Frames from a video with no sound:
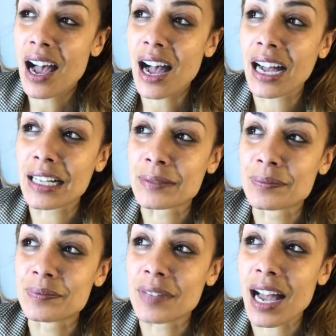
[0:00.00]

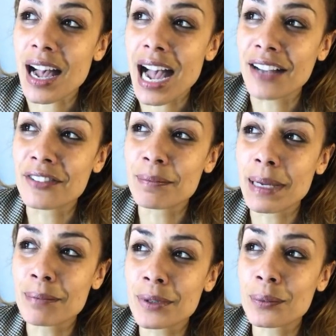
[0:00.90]
I
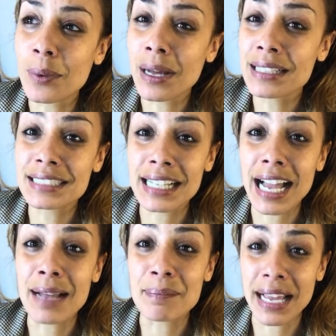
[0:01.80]
remember once, like
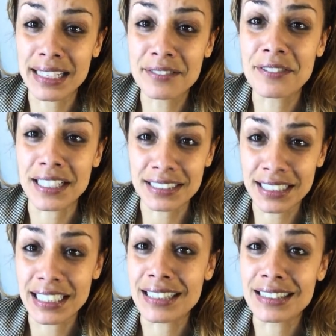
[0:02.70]
I manifested
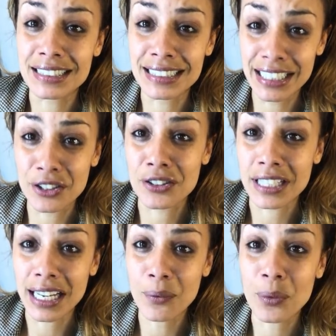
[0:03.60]
it
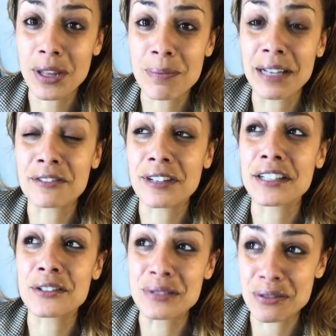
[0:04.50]
literally with my friend
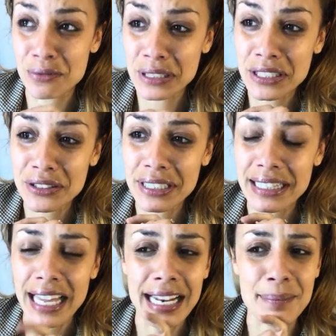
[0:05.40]
who was really good at
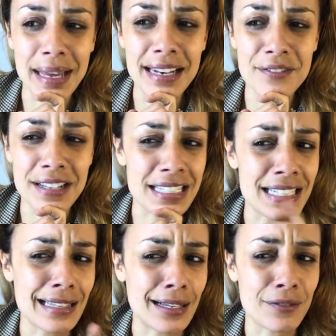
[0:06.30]
that. I
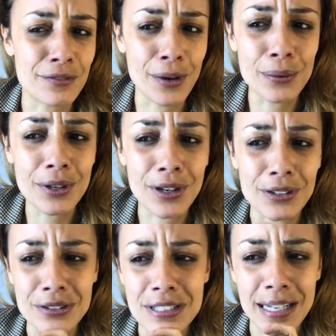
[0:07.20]
manifested like a phone call
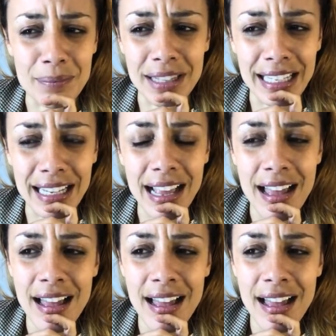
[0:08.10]
or something.